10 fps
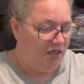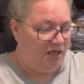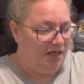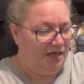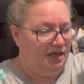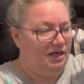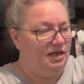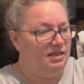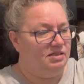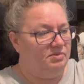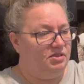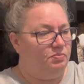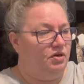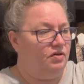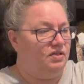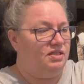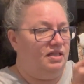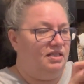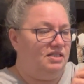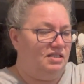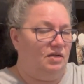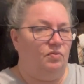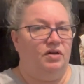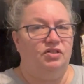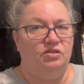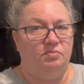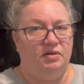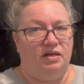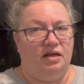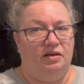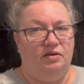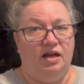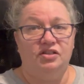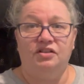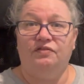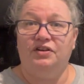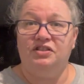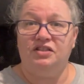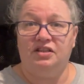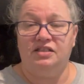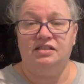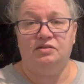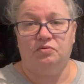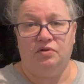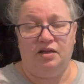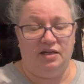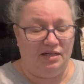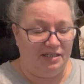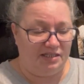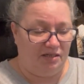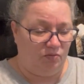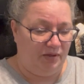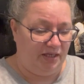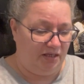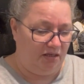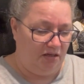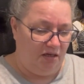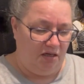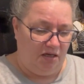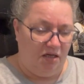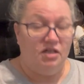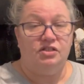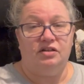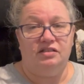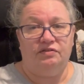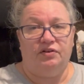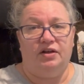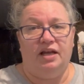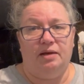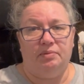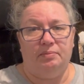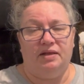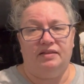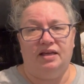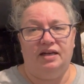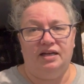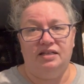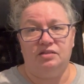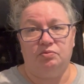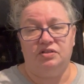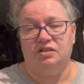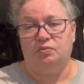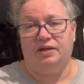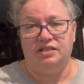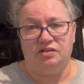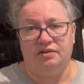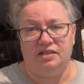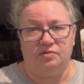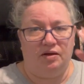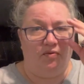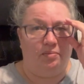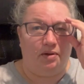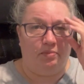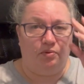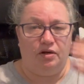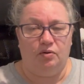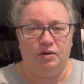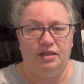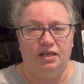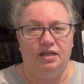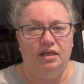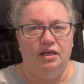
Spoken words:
I didn't get as much progress on this as I wanted to, but I actually finished this in less than a week. So I was very happy about that. It has worsted weight, so that's why it went by pretty quickly.